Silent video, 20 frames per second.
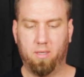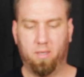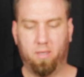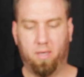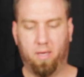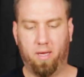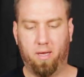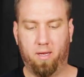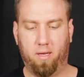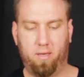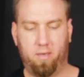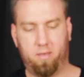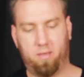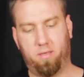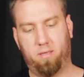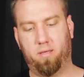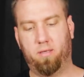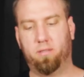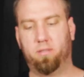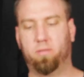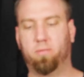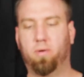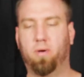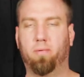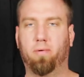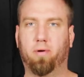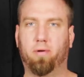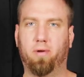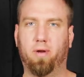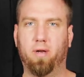And this is what
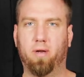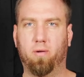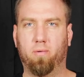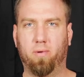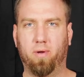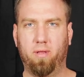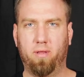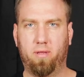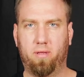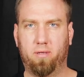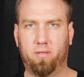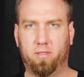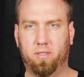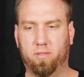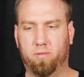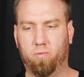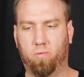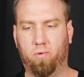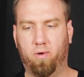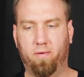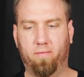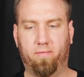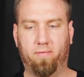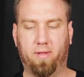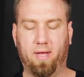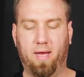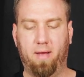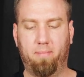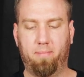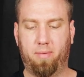we're greeted with, just one
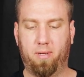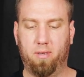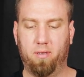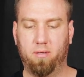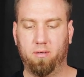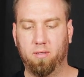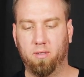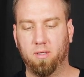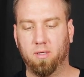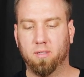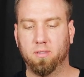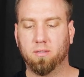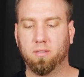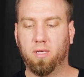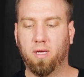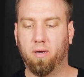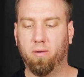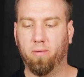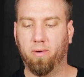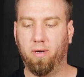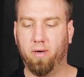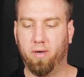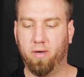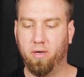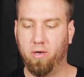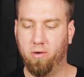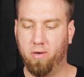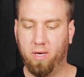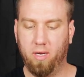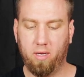flap. It's kind of weird and
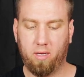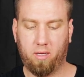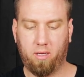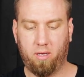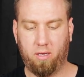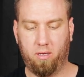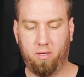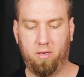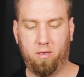unique.